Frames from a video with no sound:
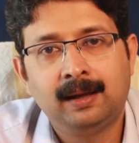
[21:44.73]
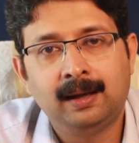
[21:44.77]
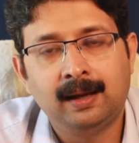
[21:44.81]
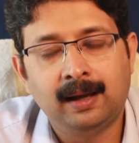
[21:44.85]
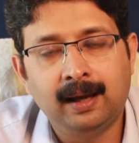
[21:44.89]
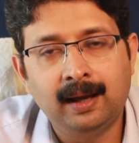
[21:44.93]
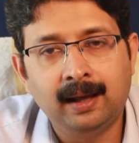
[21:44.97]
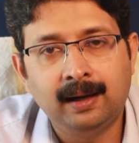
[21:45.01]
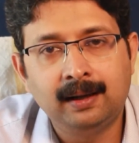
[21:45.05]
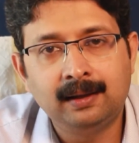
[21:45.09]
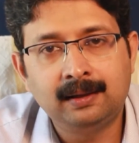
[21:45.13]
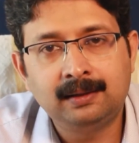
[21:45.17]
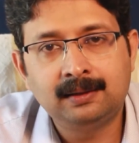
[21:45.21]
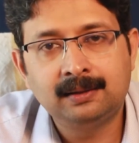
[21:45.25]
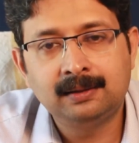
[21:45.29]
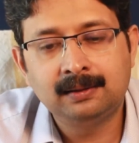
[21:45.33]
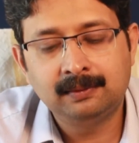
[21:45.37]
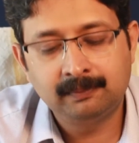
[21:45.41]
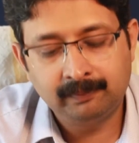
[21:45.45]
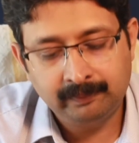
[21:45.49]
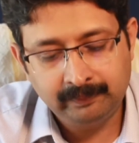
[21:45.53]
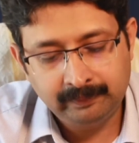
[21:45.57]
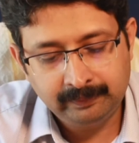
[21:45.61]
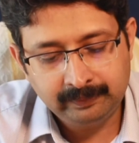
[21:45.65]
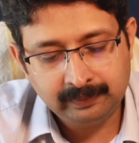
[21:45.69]
And
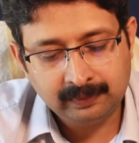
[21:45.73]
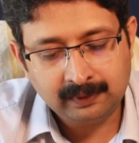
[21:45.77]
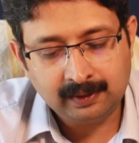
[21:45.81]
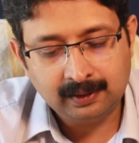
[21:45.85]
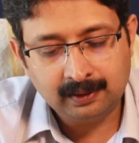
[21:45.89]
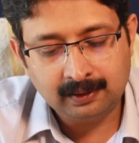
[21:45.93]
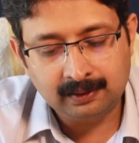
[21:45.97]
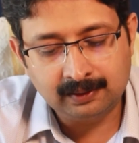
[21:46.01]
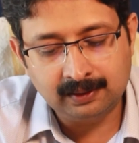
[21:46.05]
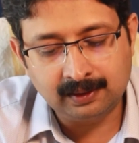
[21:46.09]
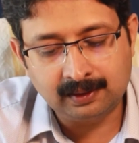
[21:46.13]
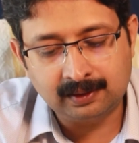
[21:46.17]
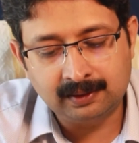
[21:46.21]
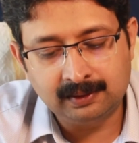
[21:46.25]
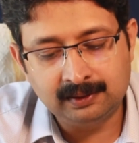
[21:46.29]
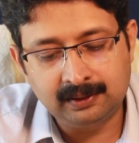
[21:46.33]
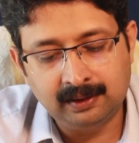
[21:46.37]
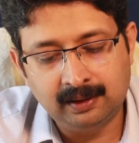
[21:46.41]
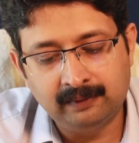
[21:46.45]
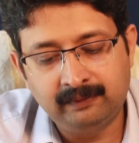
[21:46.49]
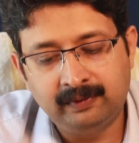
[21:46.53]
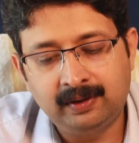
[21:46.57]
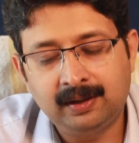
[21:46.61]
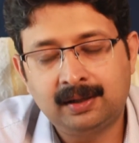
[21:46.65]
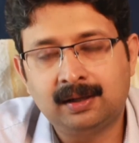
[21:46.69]

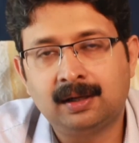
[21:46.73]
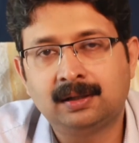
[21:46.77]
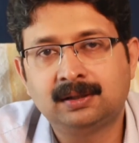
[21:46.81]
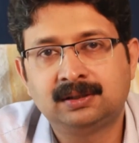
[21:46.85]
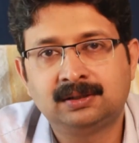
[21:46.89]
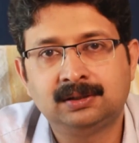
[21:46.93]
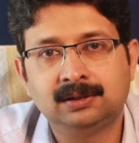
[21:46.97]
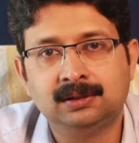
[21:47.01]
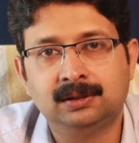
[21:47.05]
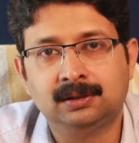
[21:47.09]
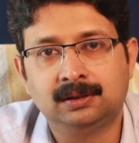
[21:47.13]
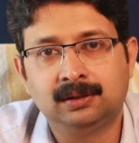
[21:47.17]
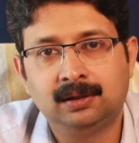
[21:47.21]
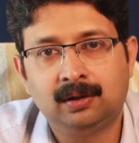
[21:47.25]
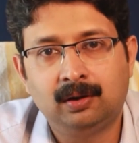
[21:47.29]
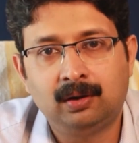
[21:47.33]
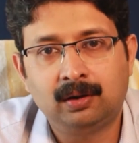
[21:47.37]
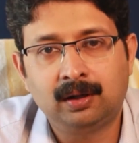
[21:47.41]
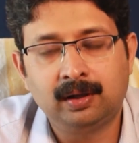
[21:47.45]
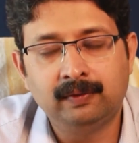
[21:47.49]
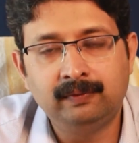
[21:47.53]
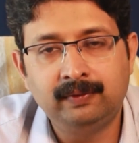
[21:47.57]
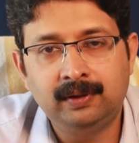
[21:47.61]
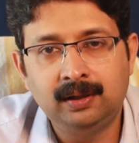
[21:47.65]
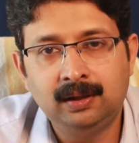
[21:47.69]
every concern or
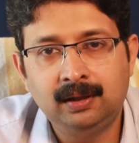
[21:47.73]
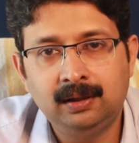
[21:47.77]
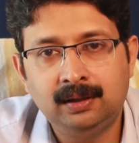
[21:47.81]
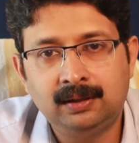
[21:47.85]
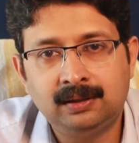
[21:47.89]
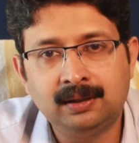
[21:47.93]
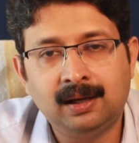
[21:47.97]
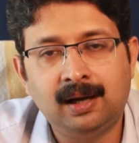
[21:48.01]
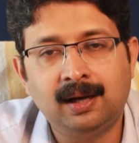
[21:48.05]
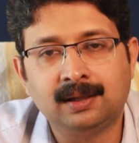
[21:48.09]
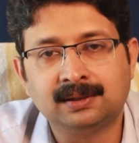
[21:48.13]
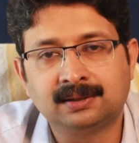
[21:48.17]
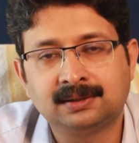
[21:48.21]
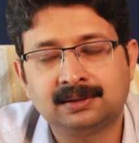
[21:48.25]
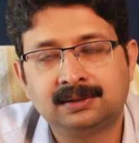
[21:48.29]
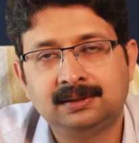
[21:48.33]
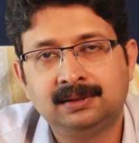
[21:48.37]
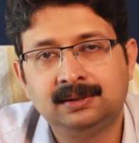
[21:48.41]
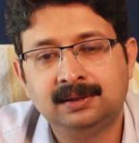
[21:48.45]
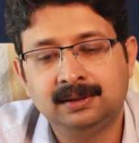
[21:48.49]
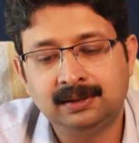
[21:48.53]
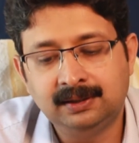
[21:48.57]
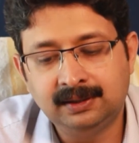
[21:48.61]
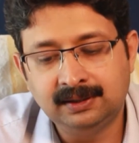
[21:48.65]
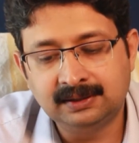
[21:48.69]
every task
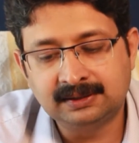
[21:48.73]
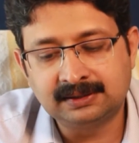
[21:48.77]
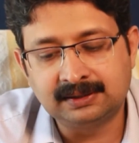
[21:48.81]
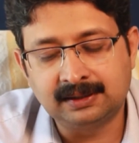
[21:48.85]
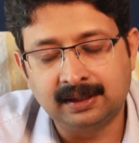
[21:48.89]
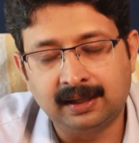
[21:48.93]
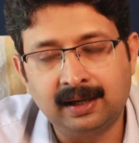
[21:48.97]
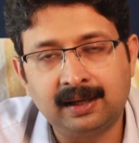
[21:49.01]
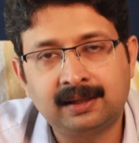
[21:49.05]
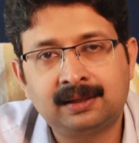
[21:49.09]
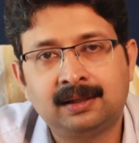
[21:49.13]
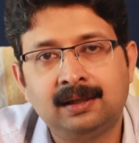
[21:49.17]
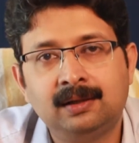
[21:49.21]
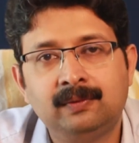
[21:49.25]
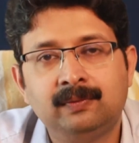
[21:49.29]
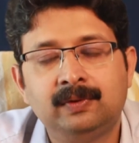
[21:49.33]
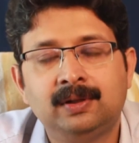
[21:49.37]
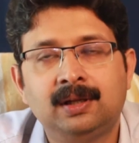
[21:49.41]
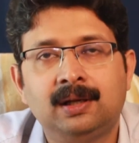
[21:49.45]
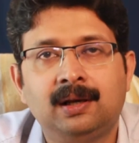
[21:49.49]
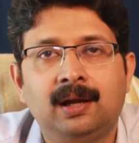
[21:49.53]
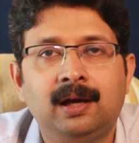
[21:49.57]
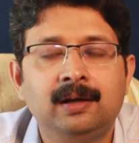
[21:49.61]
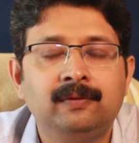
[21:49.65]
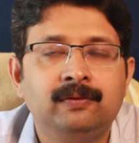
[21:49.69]
is connected with
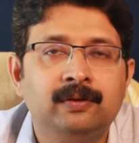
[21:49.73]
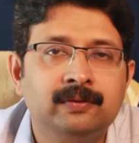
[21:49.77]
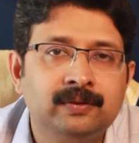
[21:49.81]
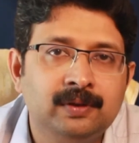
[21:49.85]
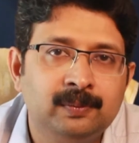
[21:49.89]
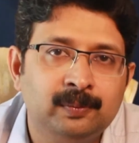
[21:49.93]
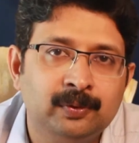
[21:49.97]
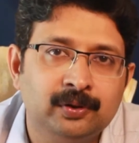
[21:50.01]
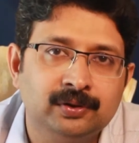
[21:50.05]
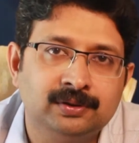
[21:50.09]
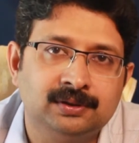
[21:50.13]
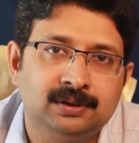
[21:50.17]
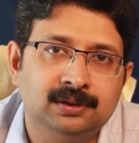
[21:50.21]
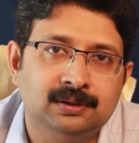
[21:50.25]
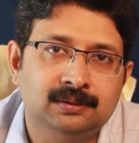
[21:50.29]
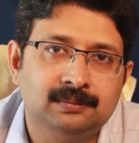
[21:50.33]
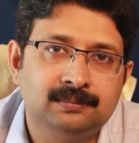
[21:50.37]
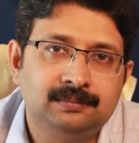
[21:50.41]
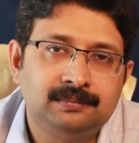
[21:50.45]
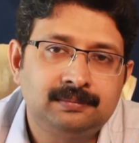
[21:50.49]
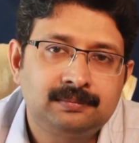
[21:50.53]
the life of the person,